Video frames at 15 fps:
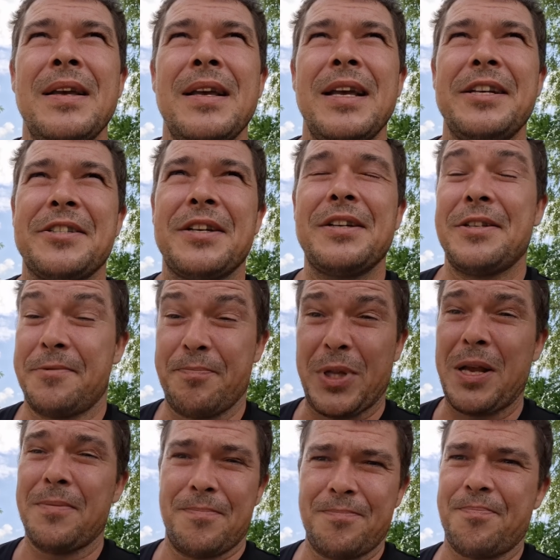is that it's
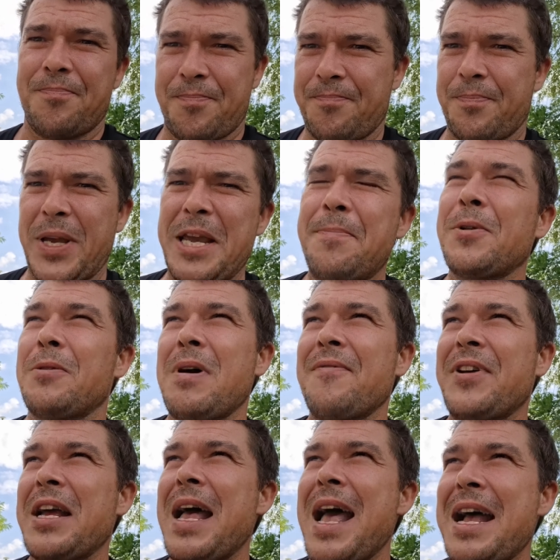like people who have
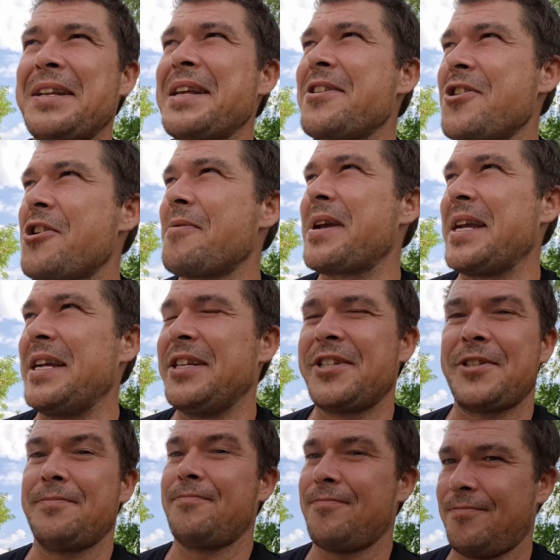head
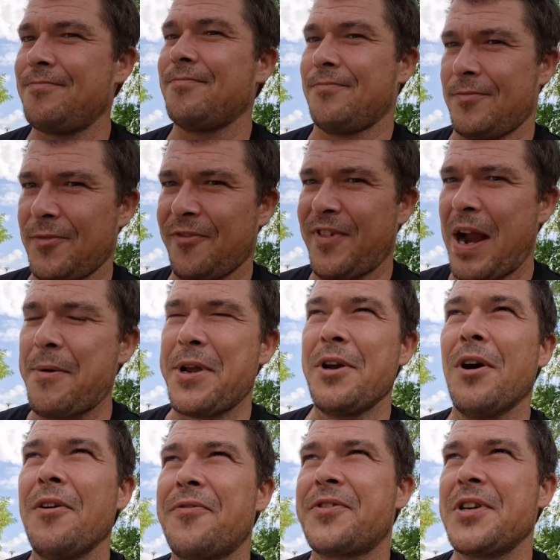injuries very
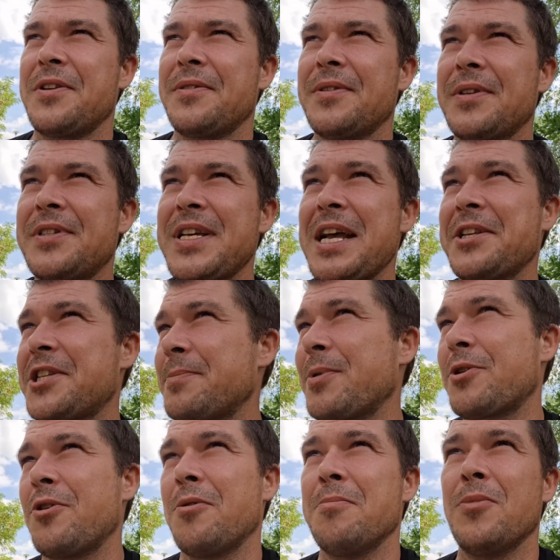often tend to
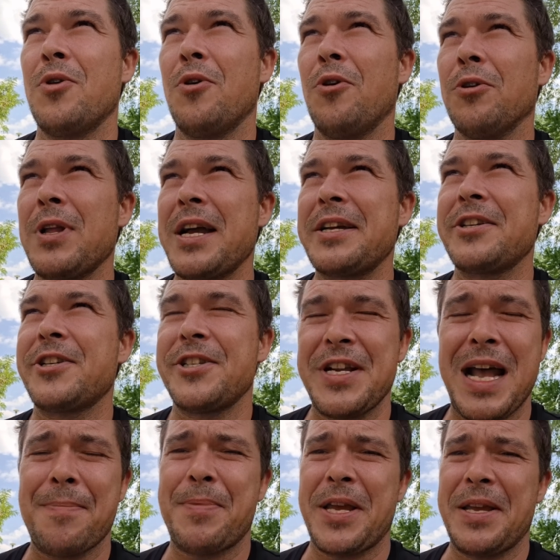become more like
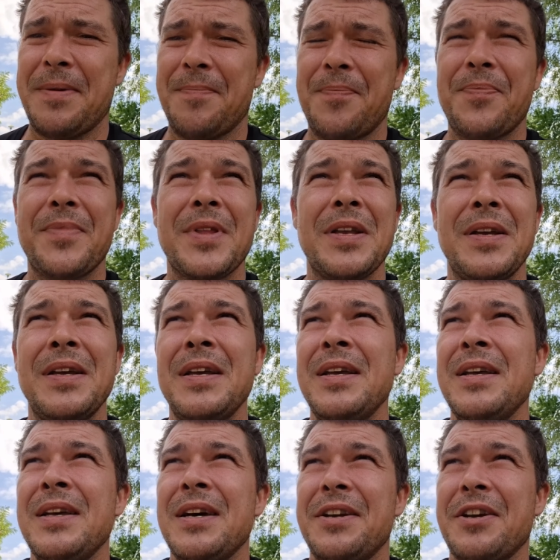snappy
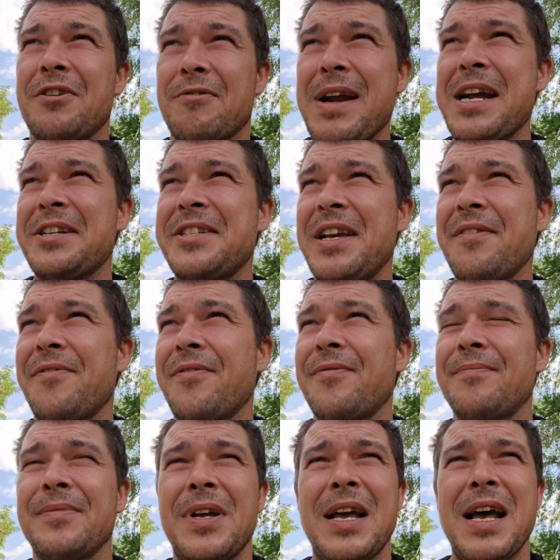and aggressive,
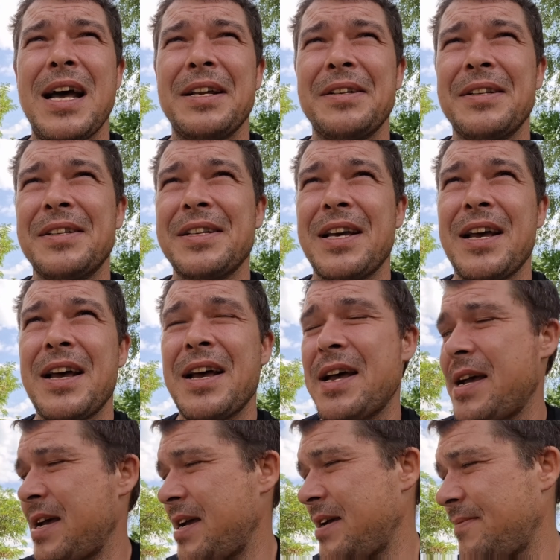and
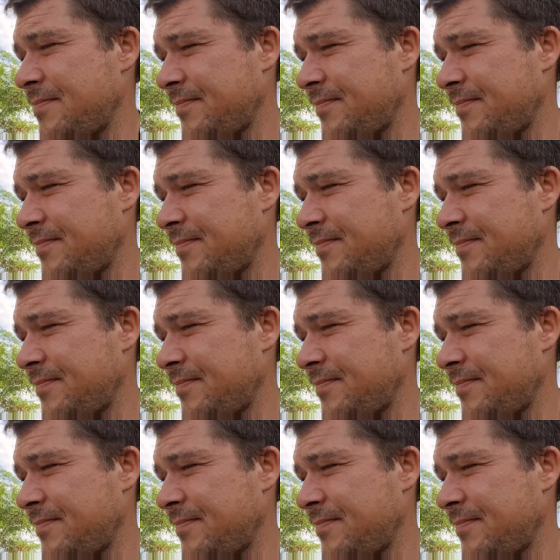I